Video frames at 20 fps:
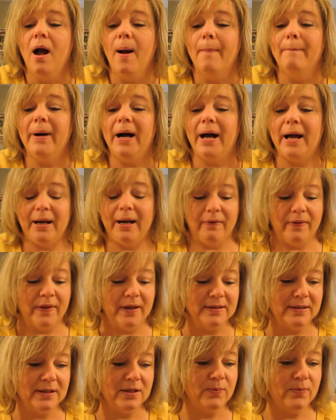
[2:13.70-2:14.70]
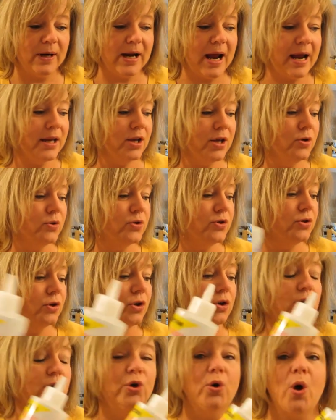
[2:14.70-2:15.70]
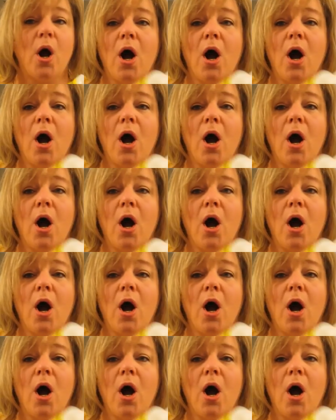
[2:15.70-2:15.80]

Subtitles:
But this is what I use to glue